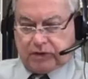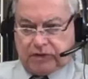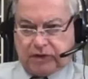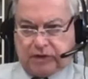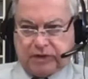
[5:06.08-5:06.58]

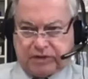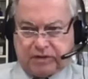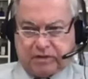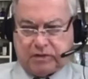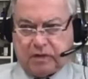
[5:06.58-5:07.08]
you
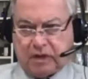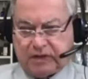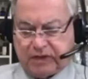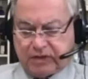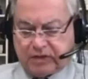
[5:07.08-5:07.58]
just sort of
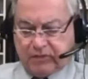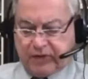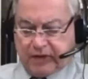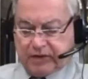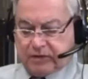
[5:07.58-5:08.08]
listed some
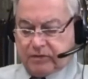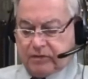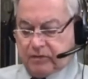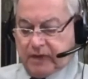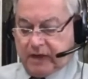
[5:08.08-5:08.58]
things that
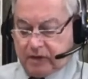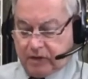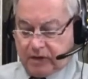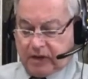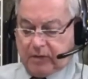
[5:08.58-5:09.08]
we can
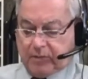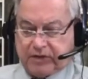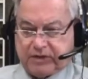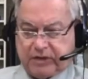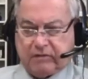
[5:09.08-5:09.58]
do to keep
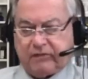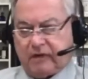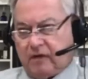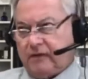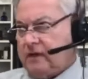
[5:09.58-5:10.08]
ourselves
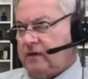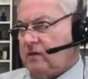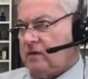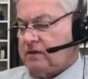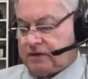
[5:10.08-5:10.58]
healthy
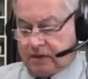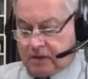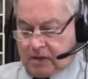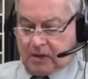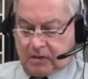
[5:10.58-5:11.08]
during this
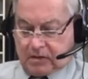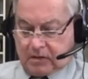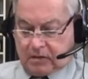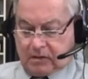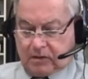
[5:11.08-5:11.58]

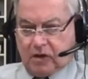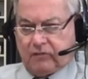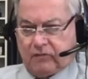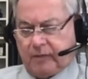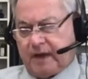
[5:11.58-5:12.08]

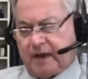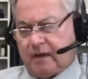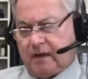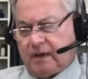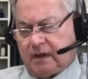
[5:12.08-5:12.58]
COVID
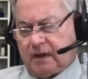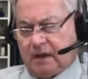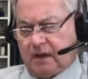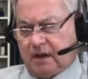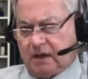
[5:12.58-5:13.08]
pandemic.
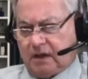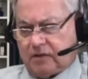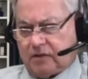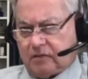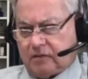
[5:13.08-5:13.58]
Any
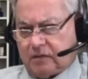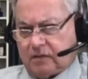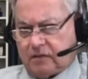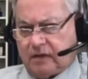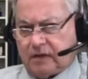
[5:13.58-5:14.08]
additional
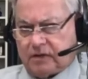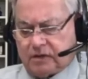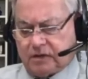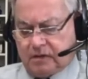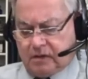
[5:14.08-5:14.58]
things
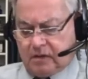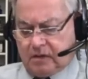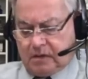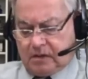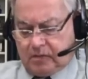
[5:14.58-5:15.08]
that
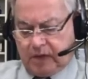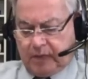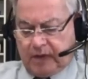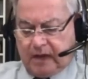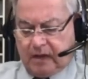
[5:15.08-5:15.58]

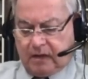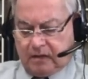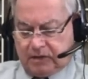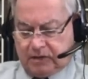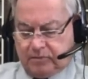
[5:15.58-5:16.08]
people out in
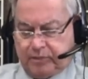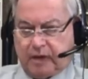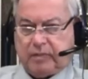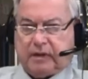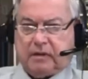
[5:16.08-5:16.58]
this
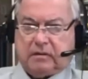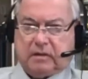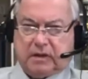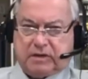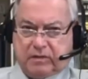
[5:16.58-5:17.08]
public and
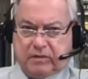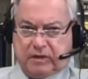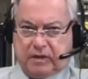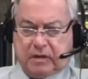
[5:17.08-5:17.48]
that sort of thing?